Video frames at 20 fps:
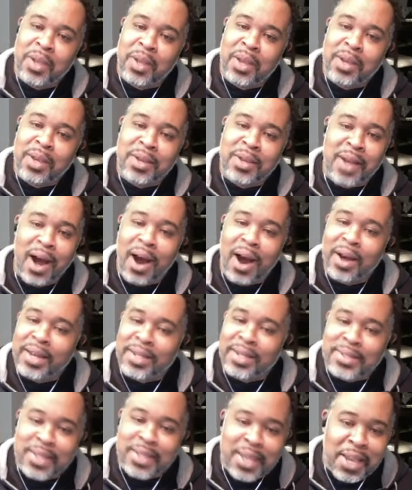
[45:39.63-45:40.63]
God
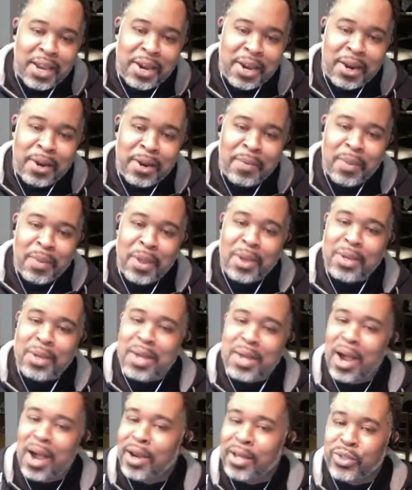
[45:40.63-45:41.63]
is here.
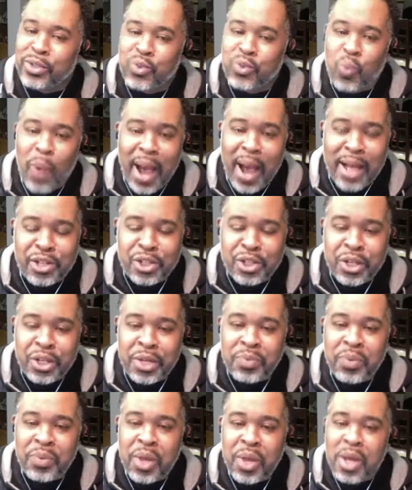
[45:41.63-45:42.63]
God is
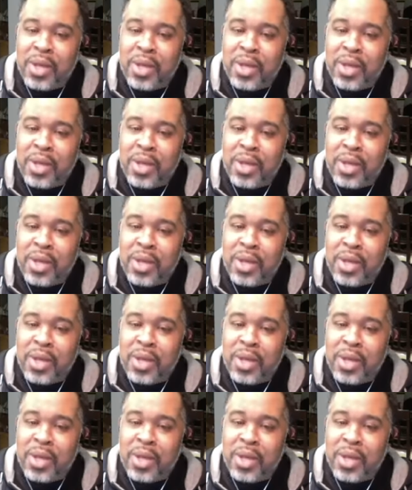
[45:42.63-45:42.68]
watching.